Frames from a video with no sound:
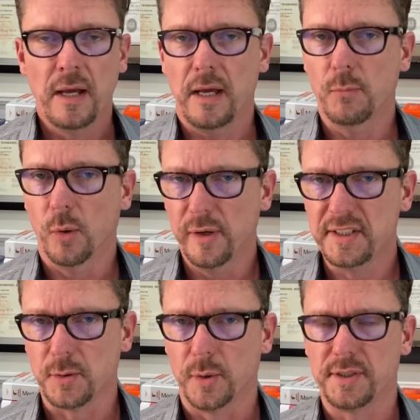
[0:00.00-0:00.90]
and more
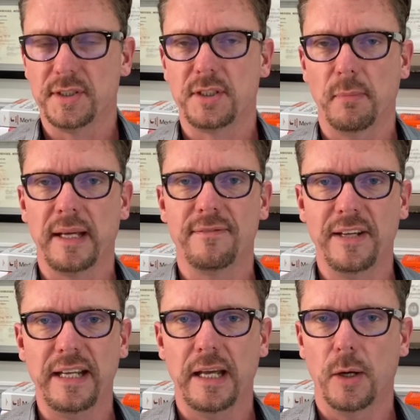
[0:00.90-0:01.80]
resources to make
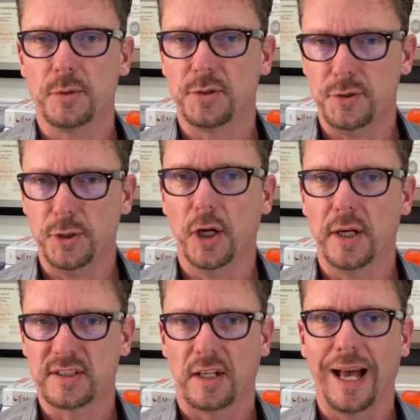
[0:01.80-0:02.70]
videos
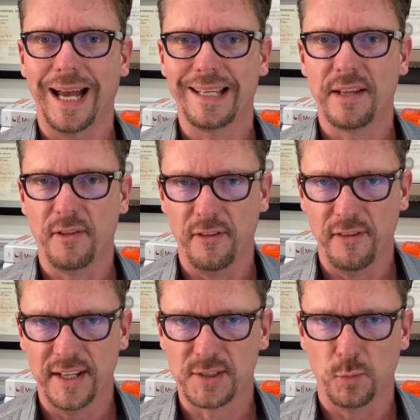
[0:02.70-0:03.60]
just like
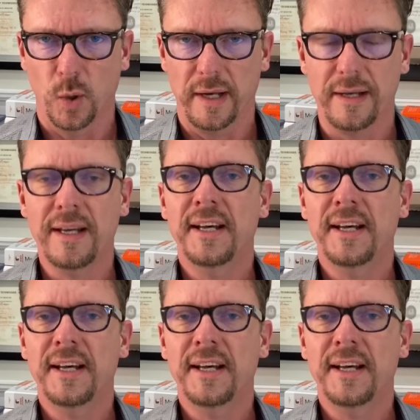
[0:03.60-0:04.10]
this one.